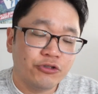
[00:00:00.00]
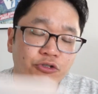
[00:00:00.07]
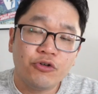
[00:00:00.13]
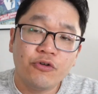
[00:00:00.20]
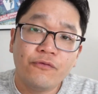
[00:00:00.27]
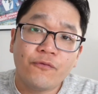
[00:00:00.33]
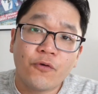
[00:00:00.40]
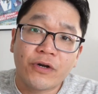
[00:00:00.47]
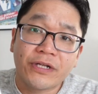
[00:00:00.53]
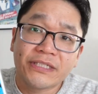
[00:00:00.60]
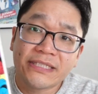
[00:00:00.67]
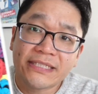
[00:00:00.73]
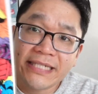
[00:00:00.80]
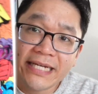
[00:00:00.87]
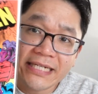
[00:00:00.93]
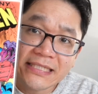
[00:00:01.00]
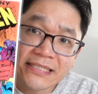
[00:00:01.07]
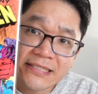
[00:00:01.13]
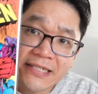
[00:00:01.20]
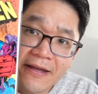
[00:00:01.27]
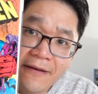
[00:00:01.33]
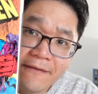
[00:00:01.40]

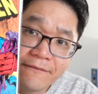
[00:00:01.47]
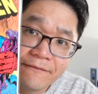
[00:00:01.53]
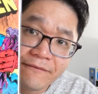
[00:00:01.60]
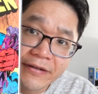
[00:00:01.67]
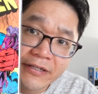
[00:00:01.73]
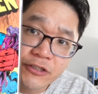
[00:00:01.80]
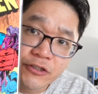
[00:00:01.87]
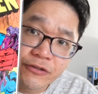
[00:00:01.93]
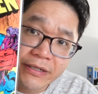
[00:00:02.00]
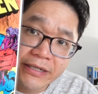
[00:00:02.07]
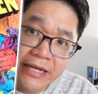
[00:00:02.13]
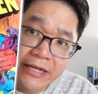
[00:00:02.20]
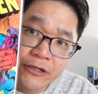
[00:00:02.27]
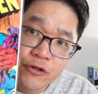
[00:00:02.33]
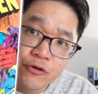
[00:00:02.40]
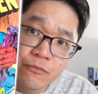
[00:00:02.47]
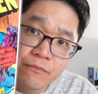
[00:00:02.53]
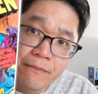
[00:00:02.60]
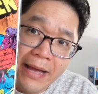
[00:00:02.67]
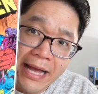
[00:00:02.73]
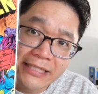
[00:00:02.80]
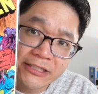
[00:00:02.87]
246 featuring a new
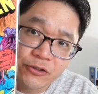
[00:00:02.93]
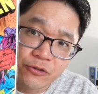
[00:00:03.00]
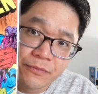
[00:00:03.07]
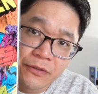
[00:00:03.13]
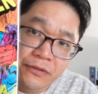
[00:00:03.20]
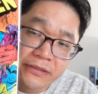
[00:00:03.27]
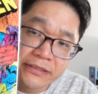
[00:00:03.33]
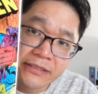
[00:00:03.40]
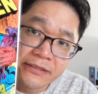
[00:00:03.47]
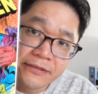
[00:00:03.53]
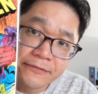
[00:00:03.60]
Master Mold.